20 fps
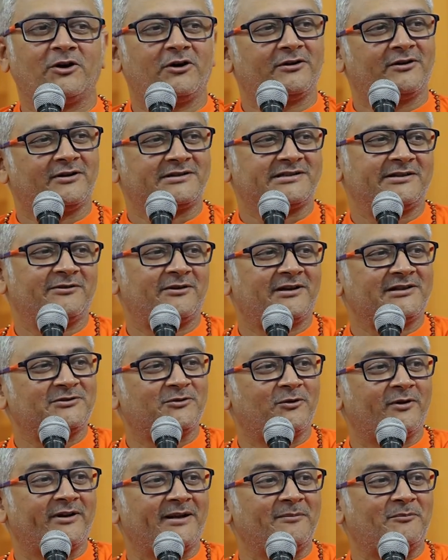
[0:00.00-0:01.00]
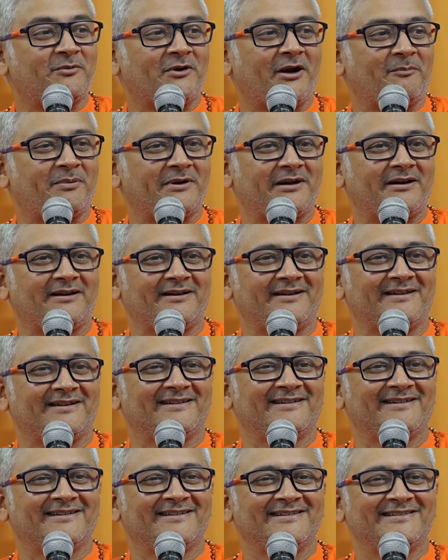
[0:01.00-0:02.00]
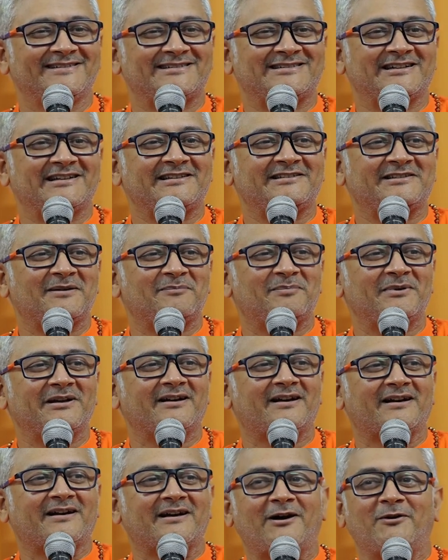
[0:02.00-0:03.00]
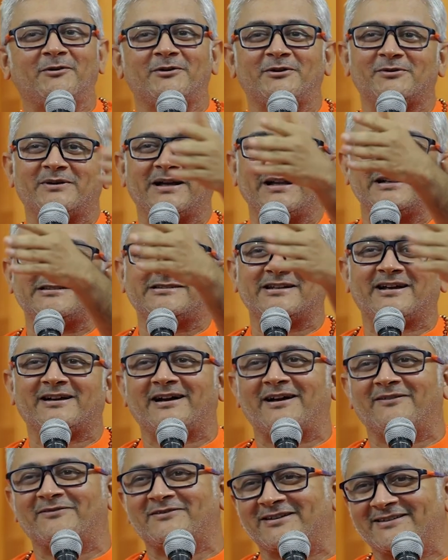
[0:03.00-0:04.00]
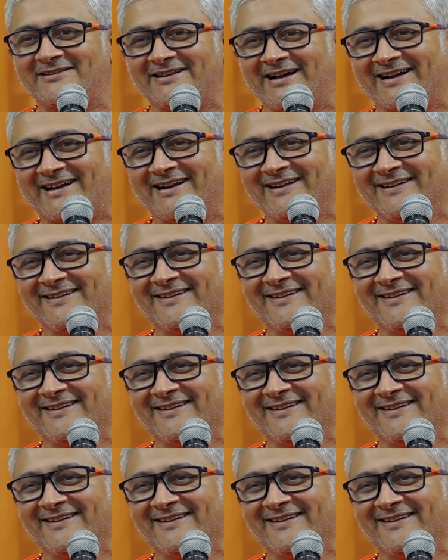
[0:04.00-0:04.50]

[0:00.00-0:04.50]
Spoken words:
No, she was scoring properly. She is keeping a count. You can check after that.